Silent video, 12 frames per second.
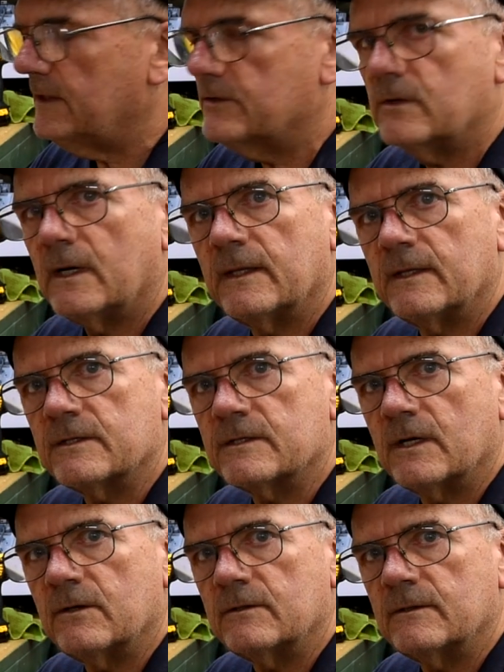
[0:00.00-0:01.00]
dry this
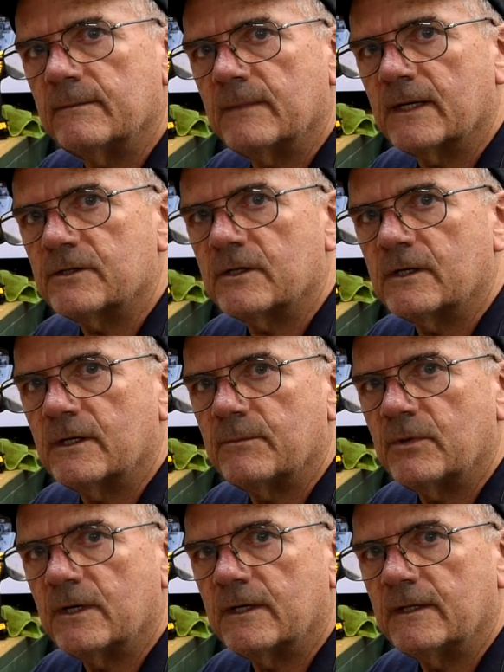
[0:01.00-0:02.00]
out. I'm actually going to
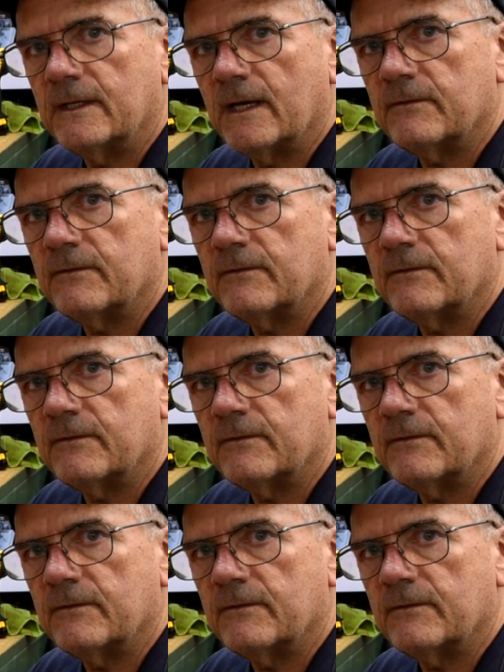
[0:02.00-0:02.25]
put it in the